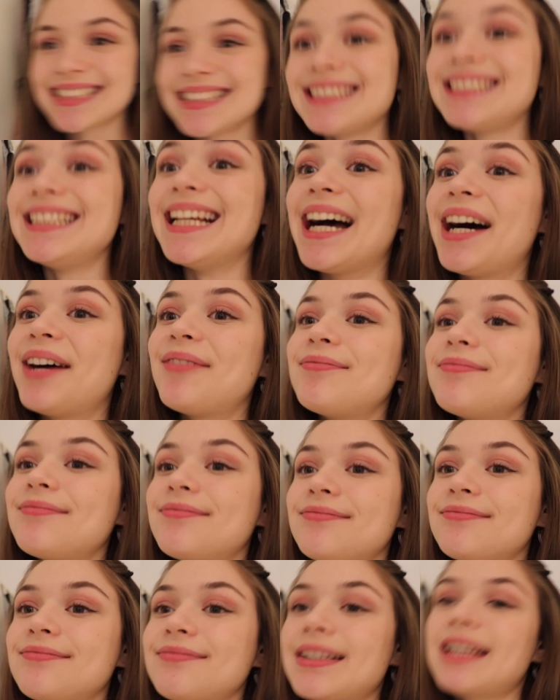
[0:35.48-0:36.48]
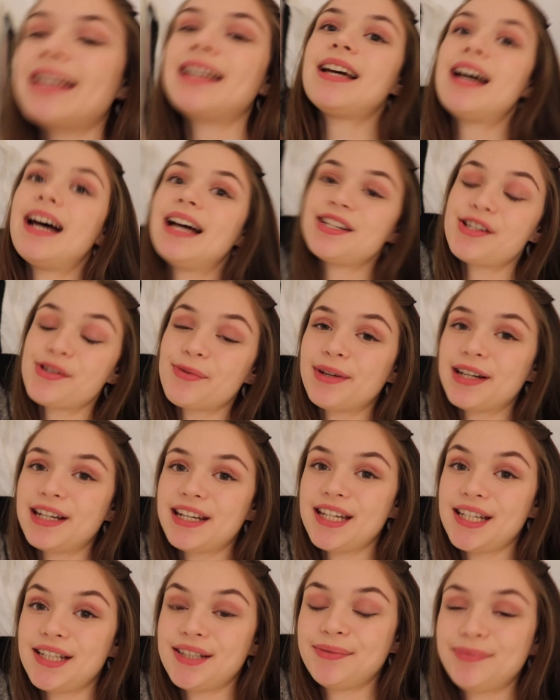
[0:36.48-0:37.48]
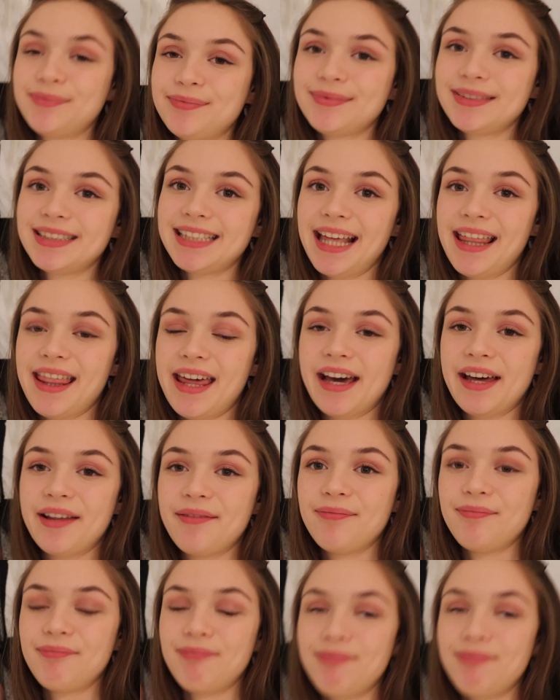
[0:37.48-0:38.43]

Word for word: Yeah, I just wanted to say that.